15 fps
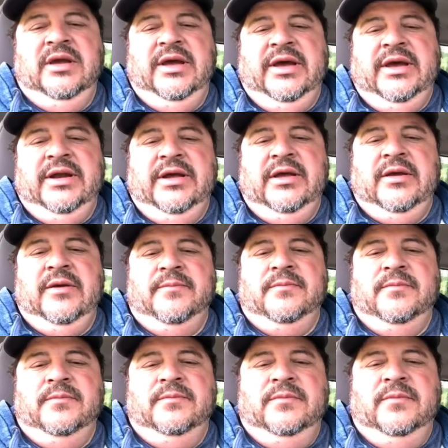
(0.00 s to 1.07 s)
at uh,
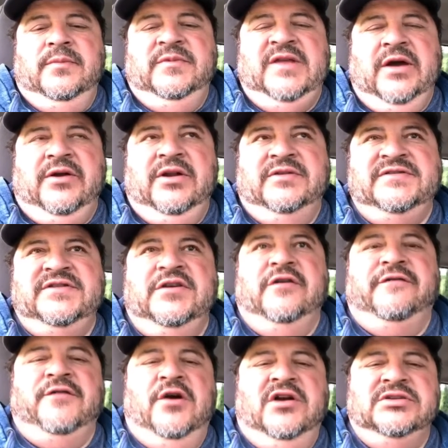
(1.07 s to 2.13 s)
down at Cedar
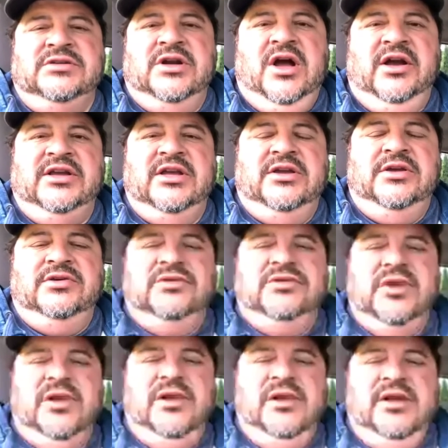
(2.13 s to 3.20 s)
Falls in Hocking Hills.
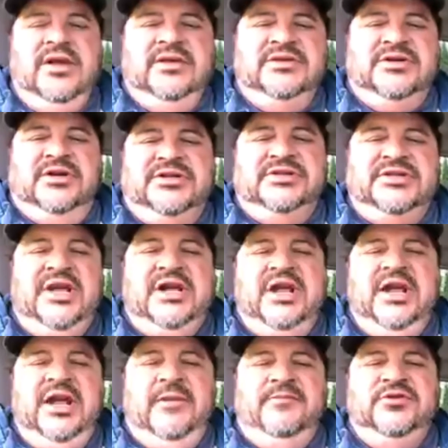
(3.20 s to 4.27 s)
Starts at ten a
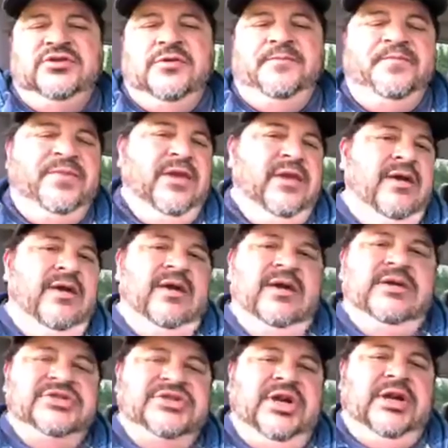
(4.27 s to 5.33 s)
m So
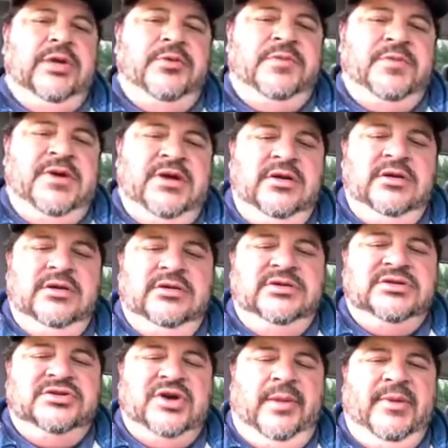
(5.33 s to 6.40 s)
check in with me.
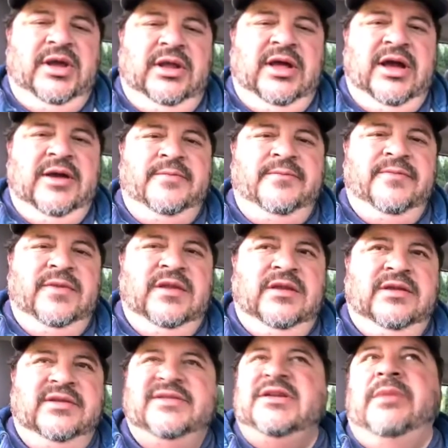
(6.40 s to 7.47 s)
Just drop me a line.
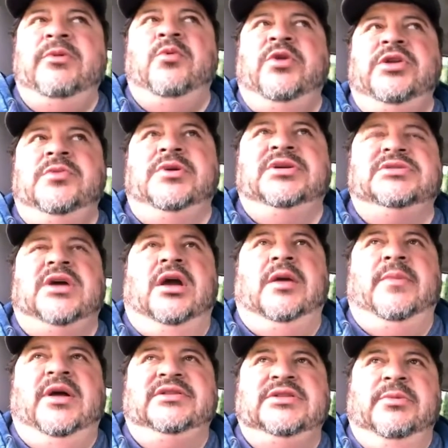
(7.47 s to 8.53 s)
Tell me what you want to talk
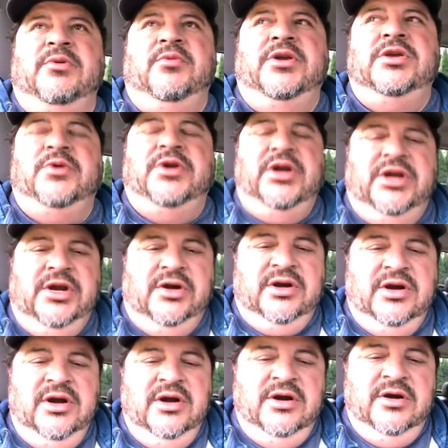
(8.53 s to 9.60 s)
about. Tell me what you want to hear.
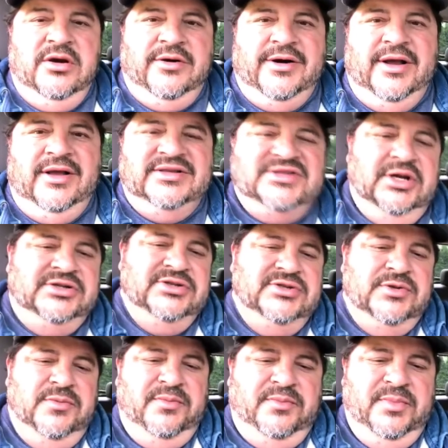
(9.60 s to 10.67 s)
All right. I'll talk to you
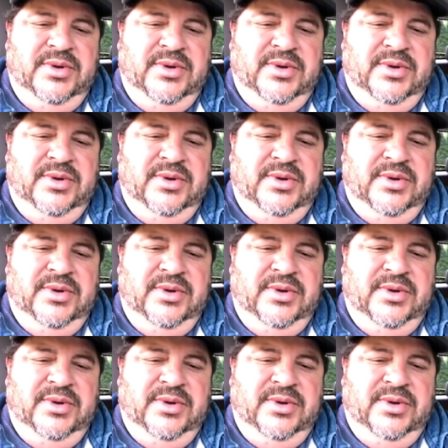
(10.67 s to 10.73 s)
soon.